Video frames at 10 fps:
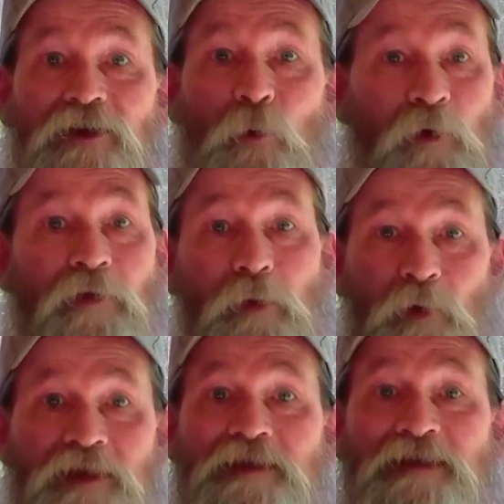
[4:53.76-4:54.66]
where they
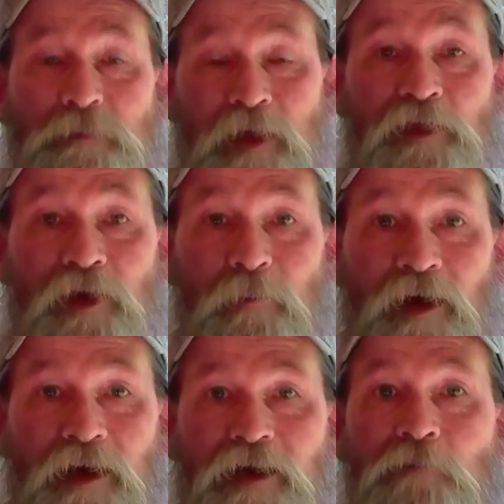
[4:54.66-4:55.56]
want to spend their
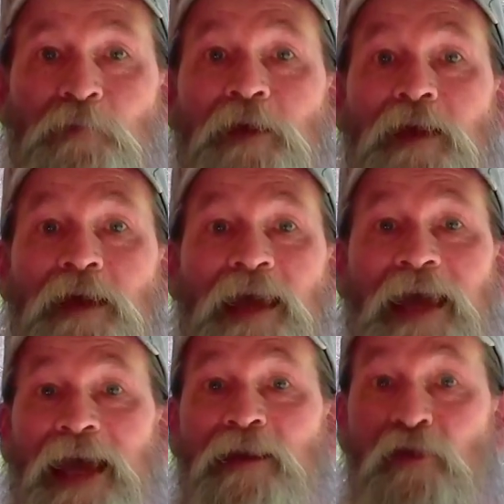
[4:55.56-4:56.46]
money.
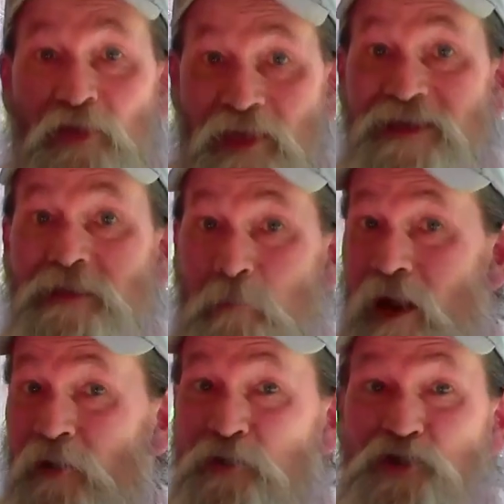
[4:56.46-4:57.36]
And this
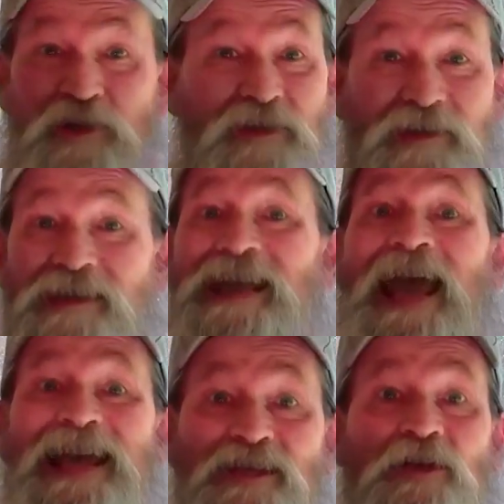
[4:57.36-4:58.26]
month, just
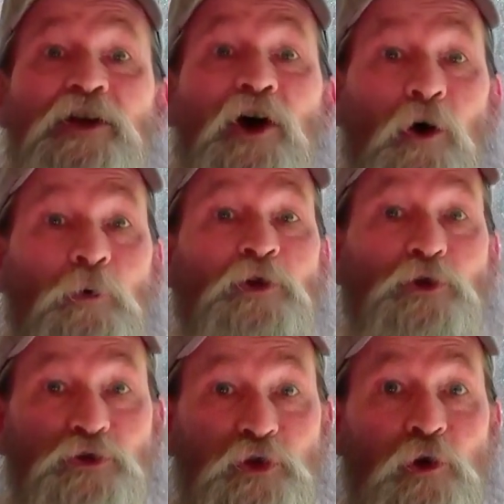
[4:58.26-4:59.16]
days ago,
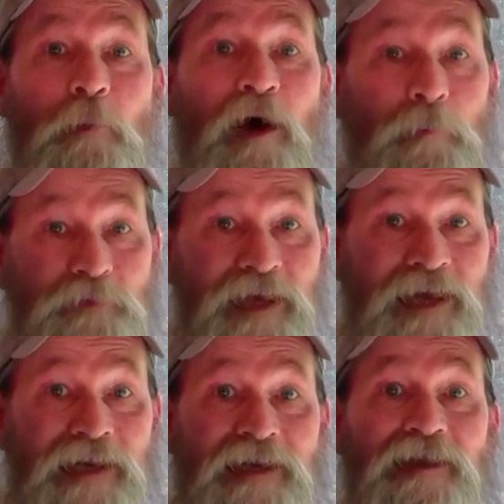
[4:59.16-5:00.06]
YouTube
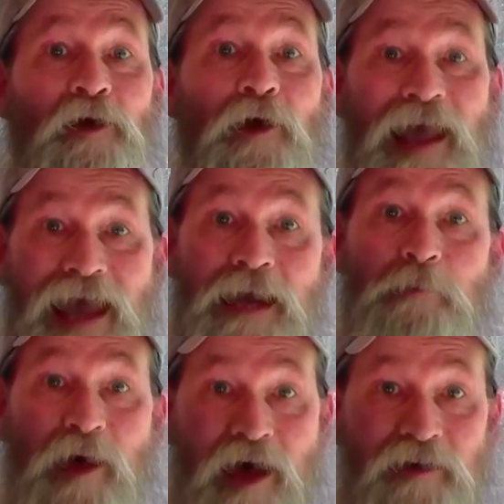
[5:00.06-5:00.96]
updated their ad
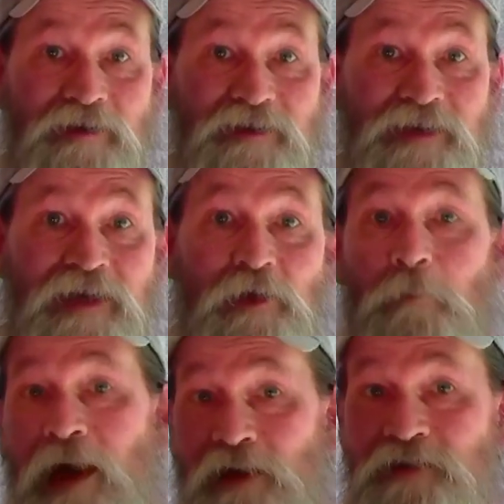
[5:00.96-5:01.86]
policy, their
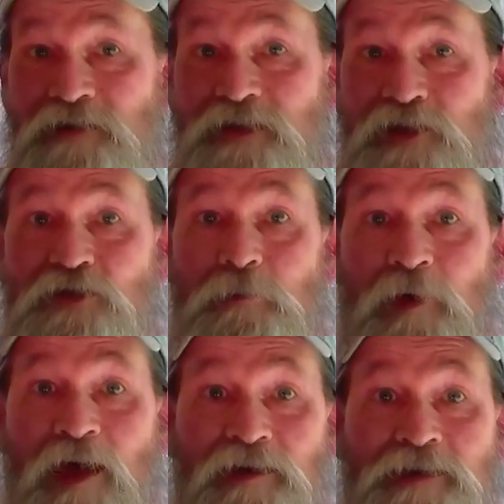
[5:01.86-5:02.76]
monetization
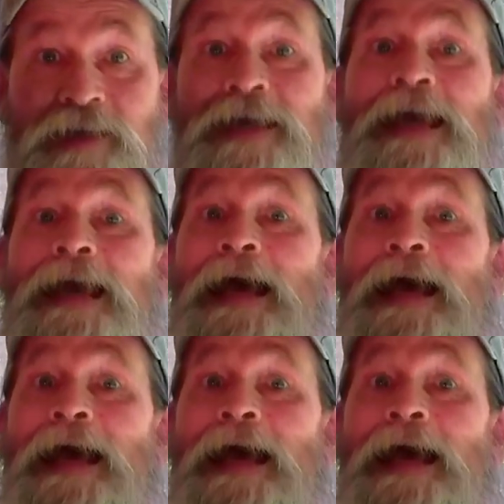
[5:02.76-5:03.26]
policy